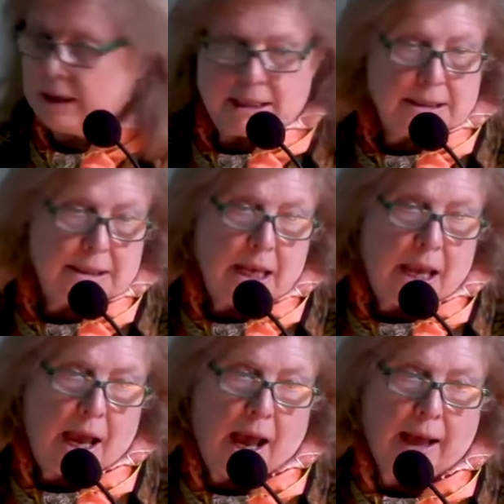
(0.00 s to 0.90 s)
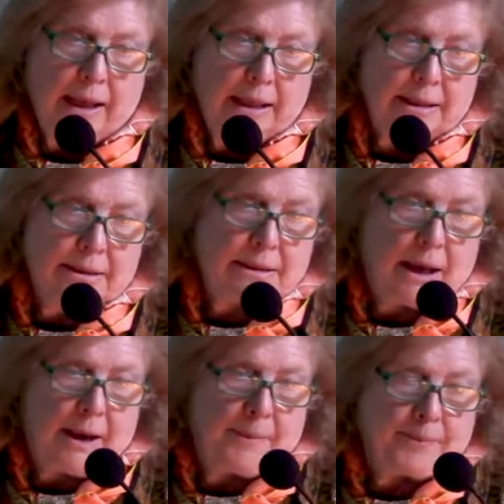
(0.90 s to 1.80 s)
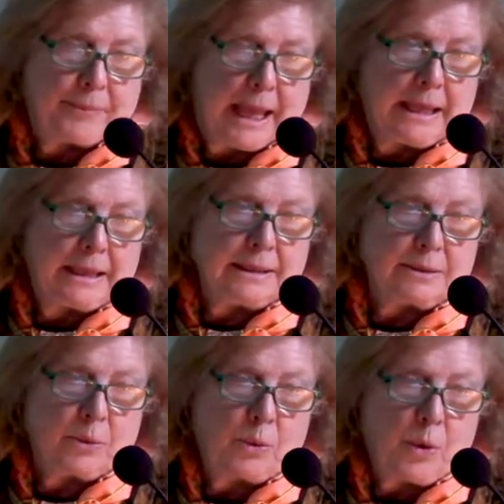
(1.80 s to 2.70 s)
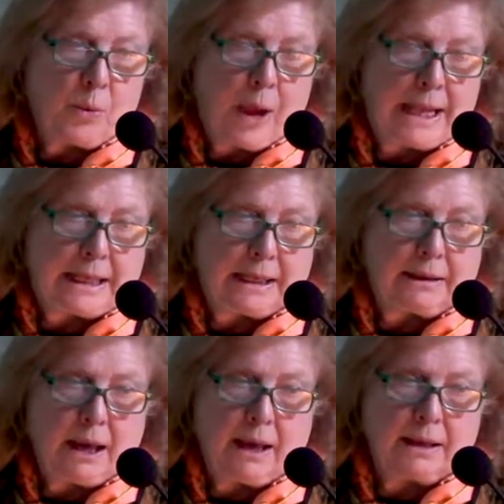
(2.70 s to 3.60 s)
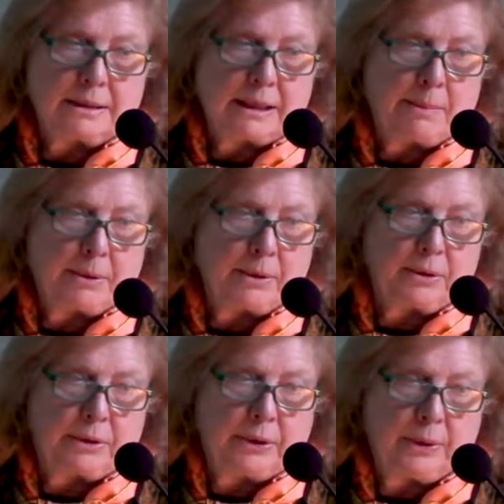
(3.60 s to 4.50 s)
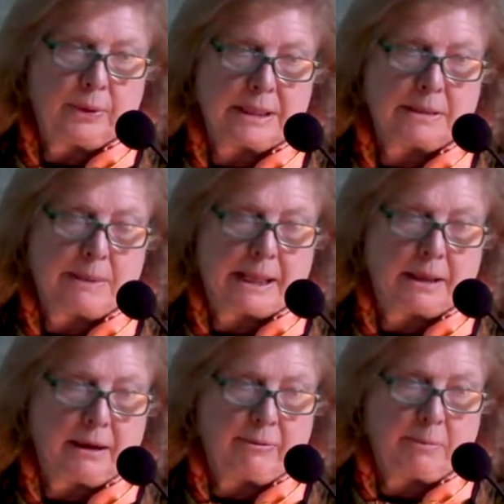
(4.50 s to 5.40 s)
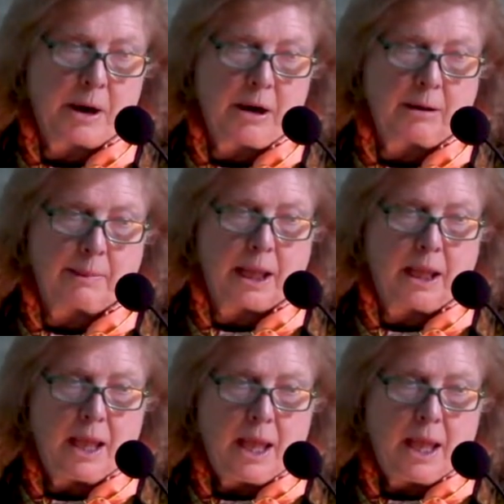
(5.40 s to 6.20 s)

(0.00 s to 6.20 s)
is uh, his um, at his wedding uh, supper to Isabella of Parma.